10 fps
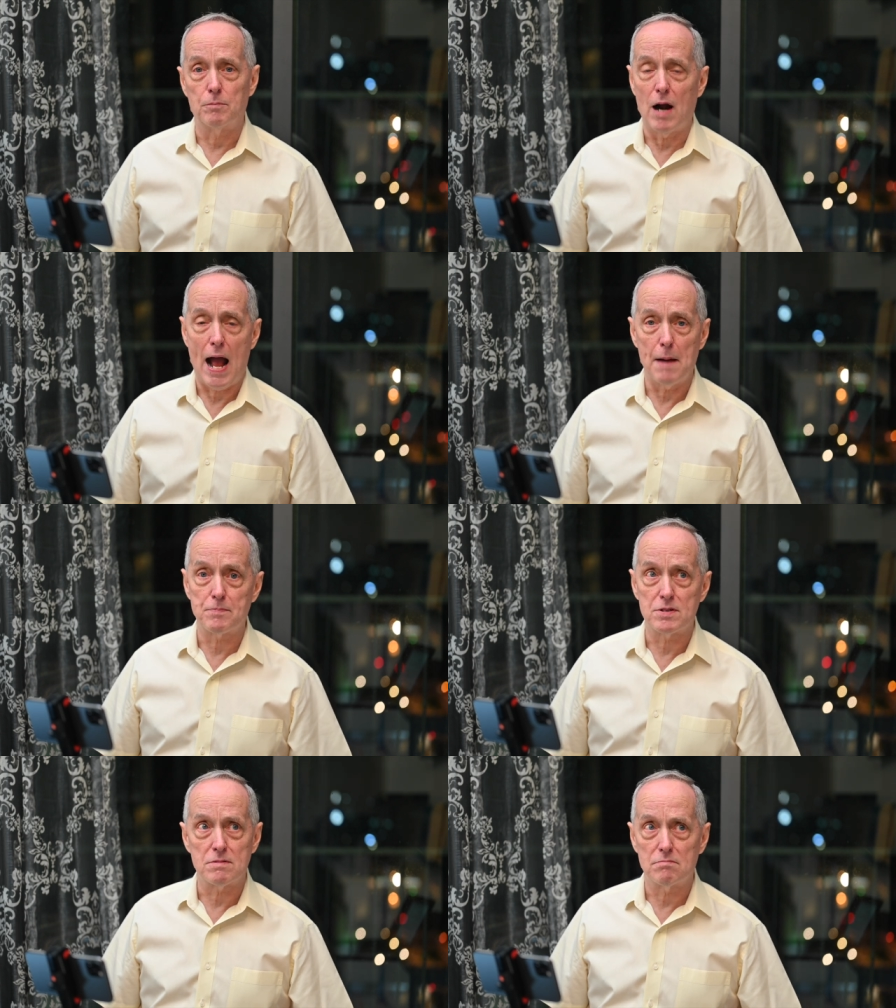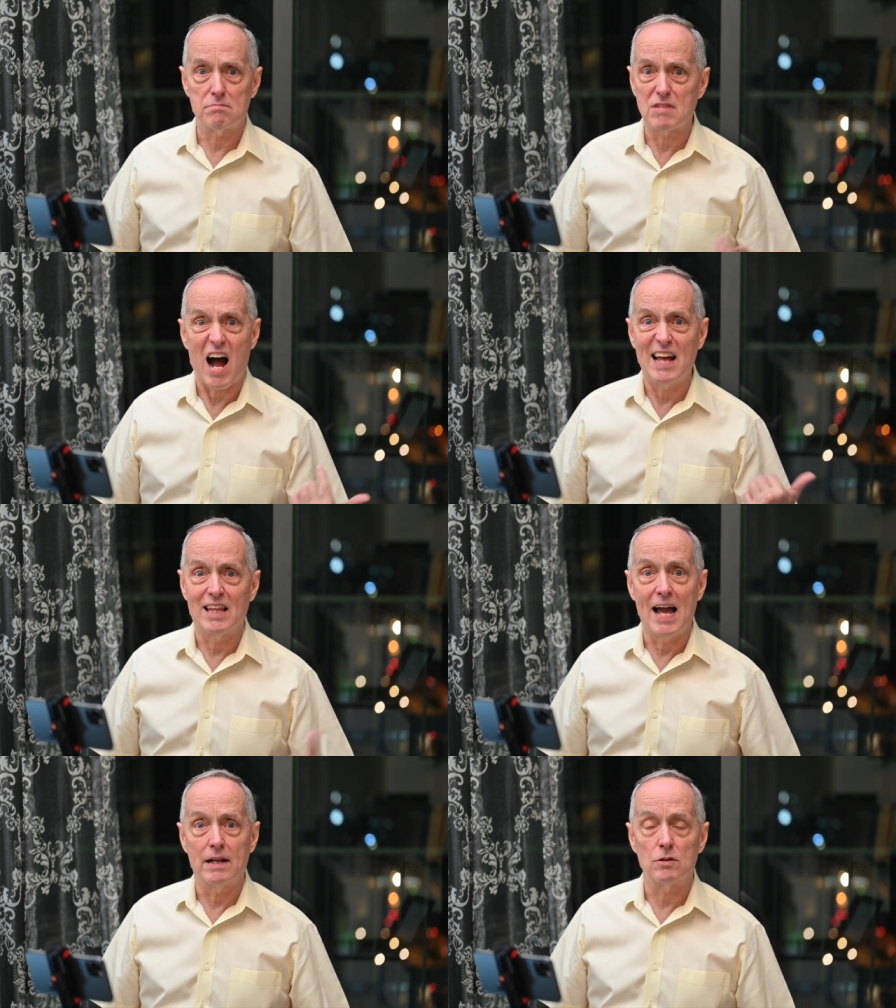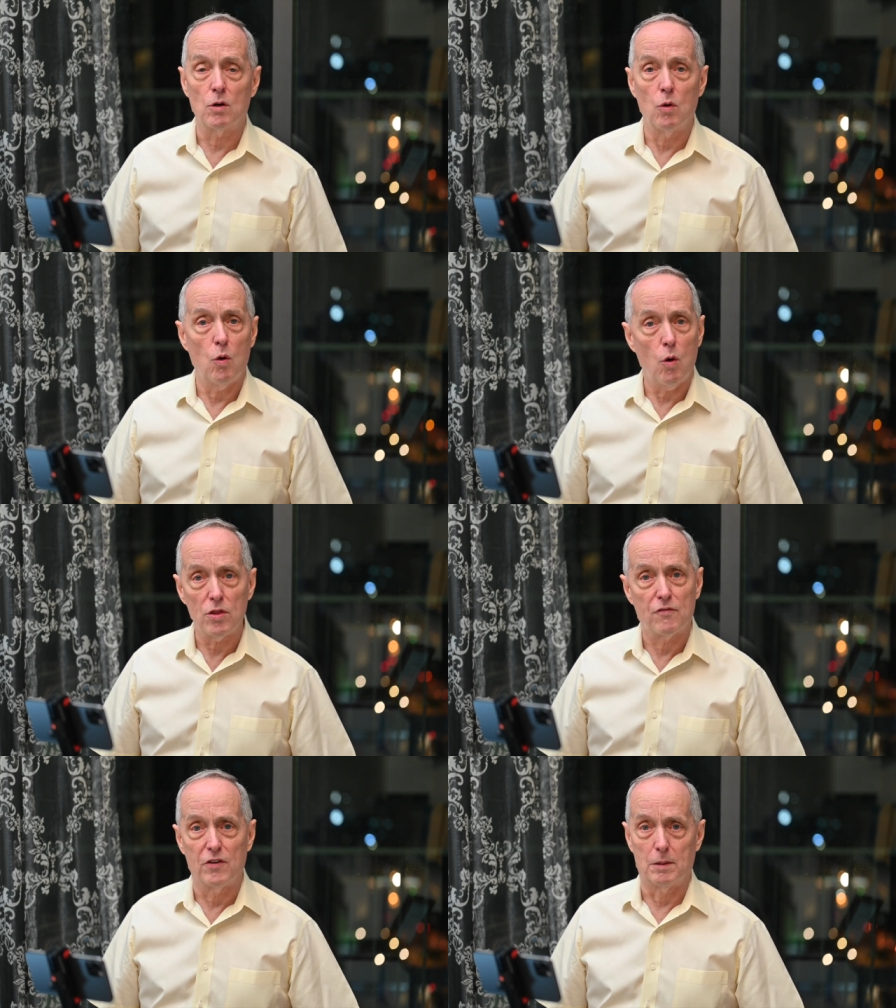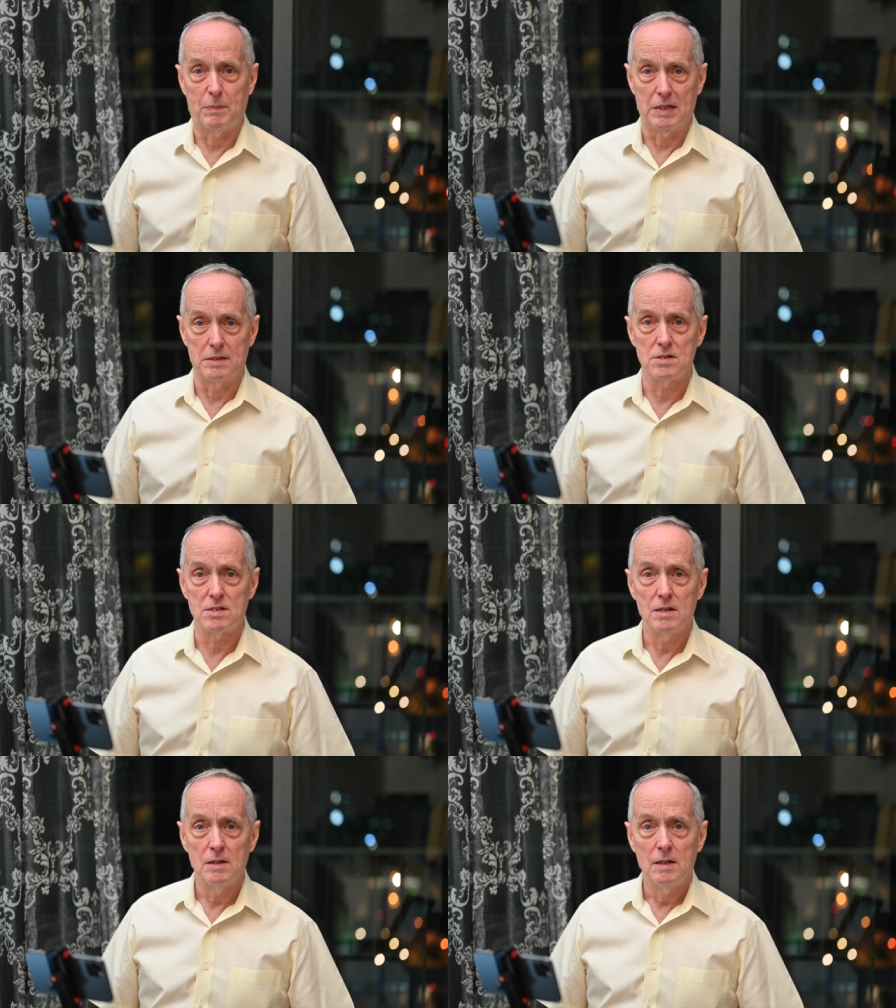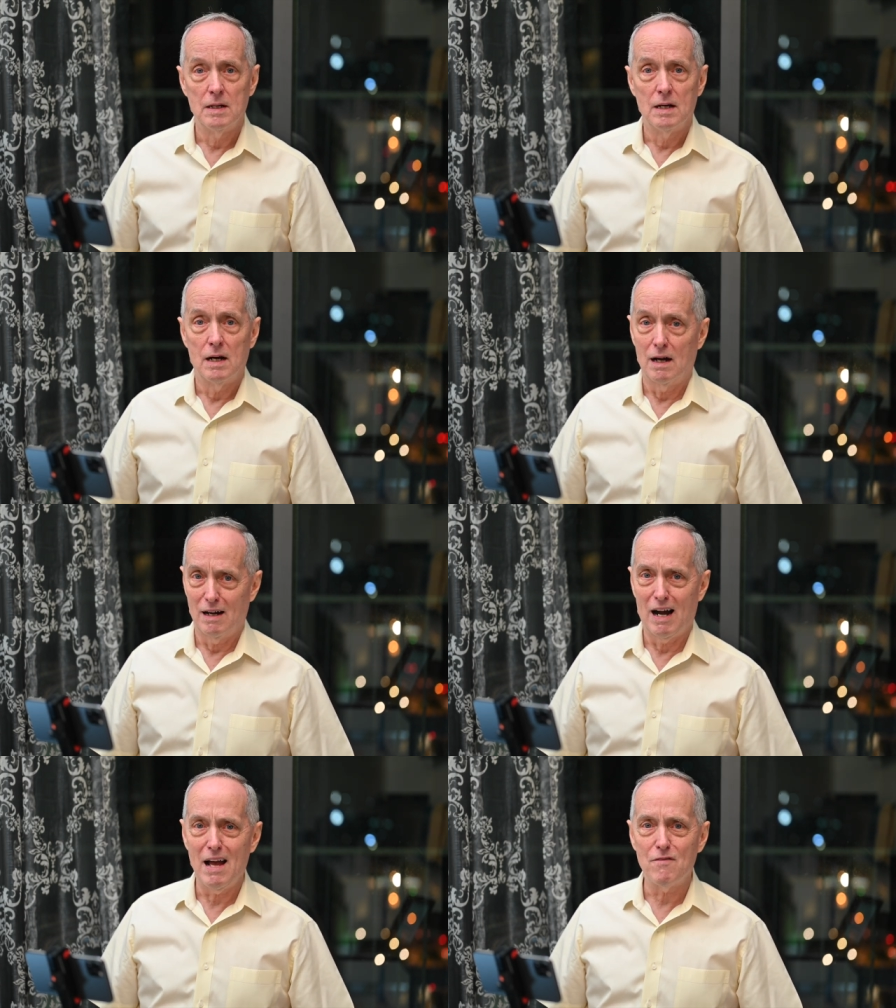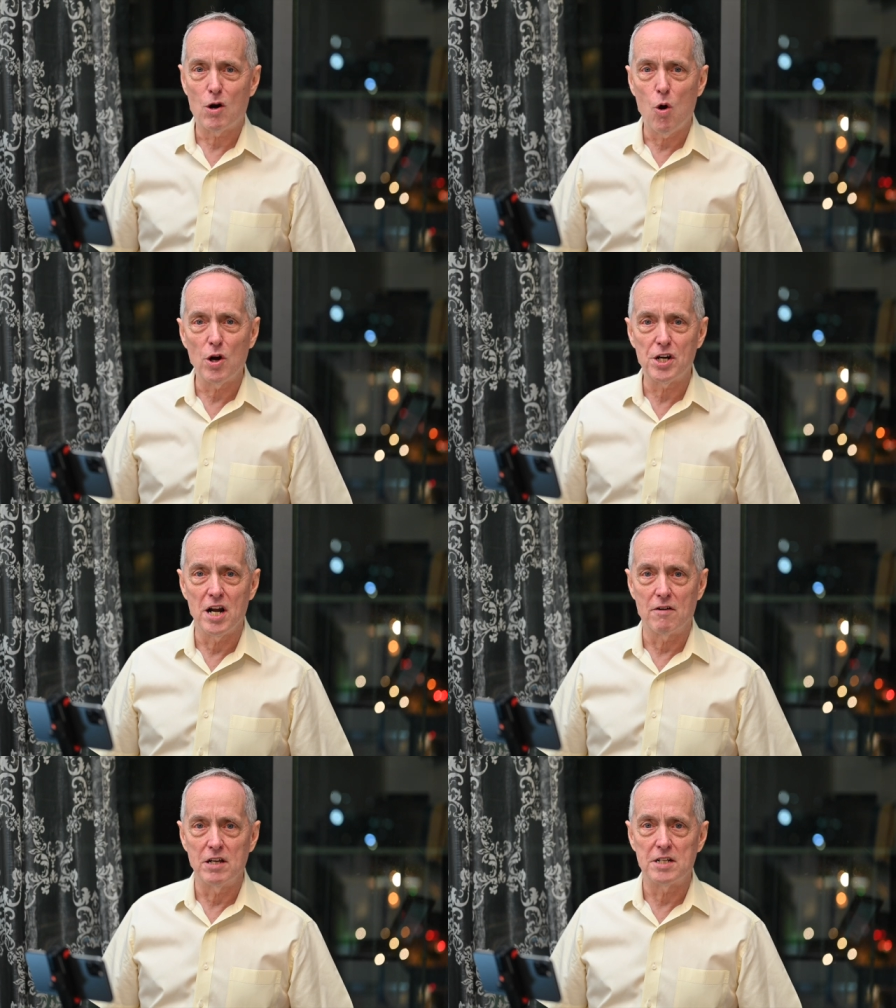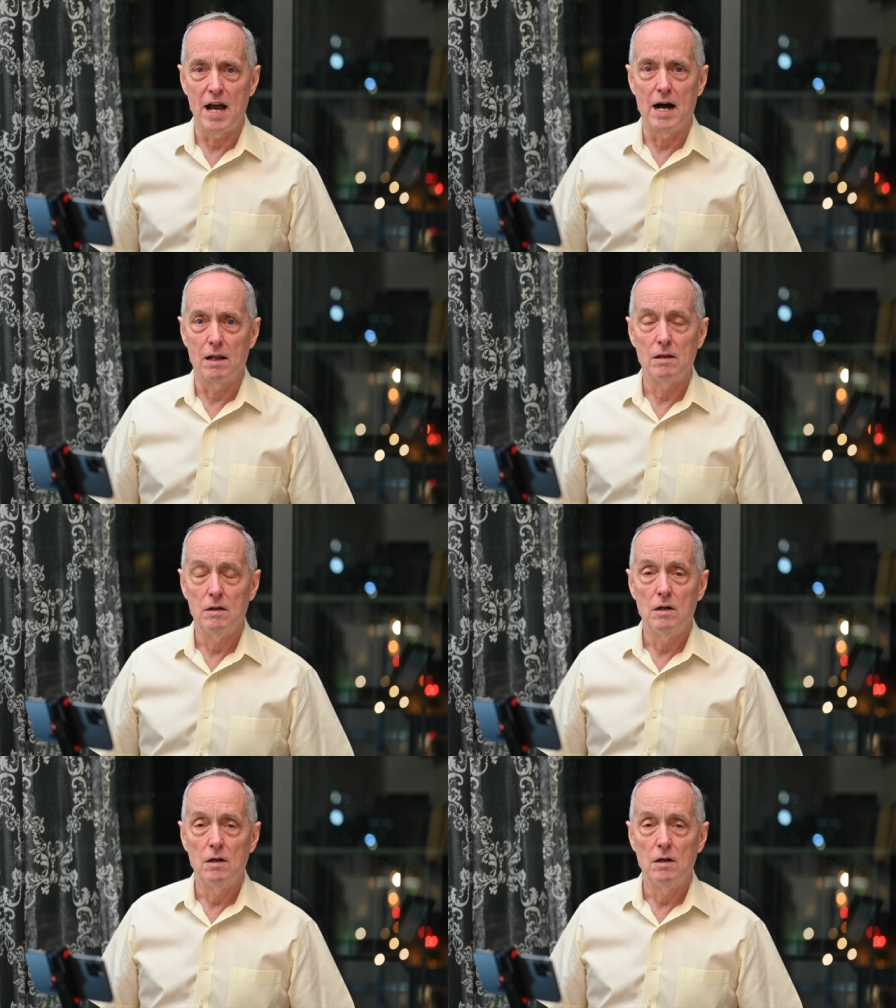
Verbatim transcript: perhaps Thailand or the Philippines, I have a cautionary tale.